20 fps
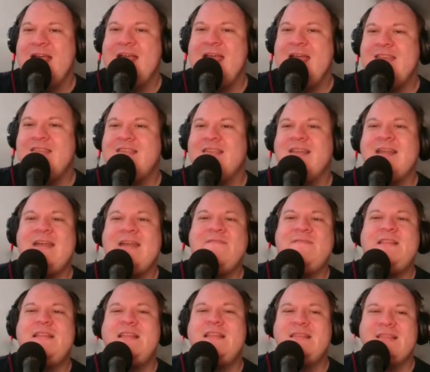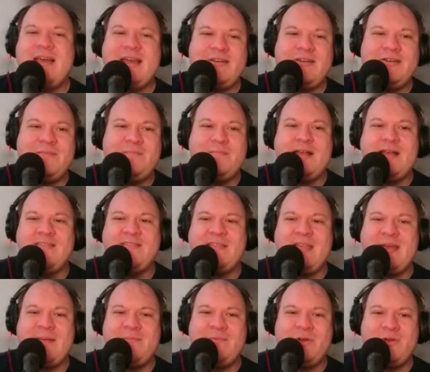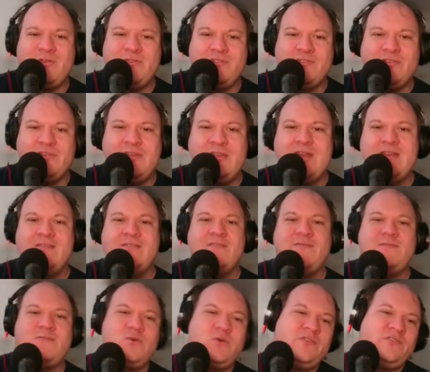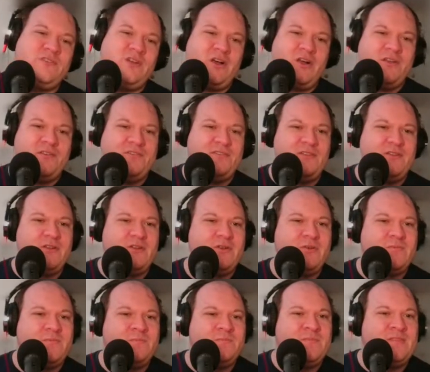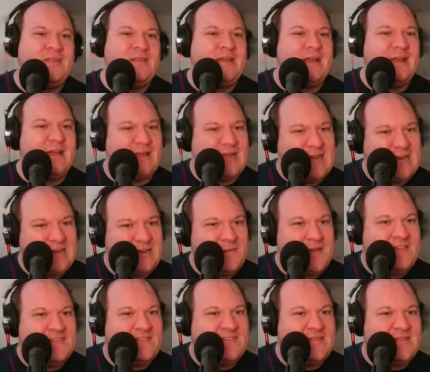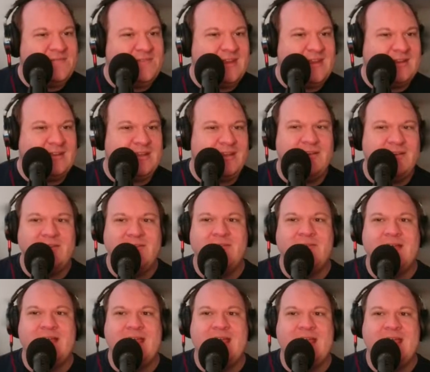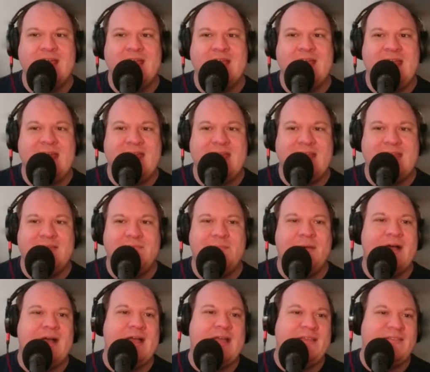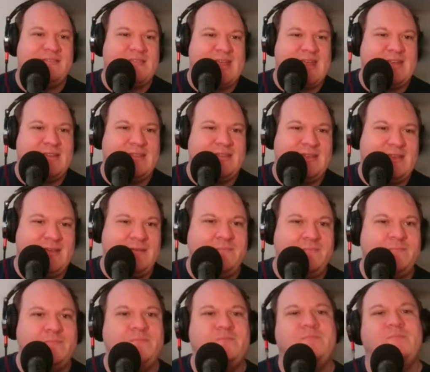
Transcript: and delightfully lettered by Sam Rosen. It is, of course, also inked by Steve Ditko and edited by Stan Lee.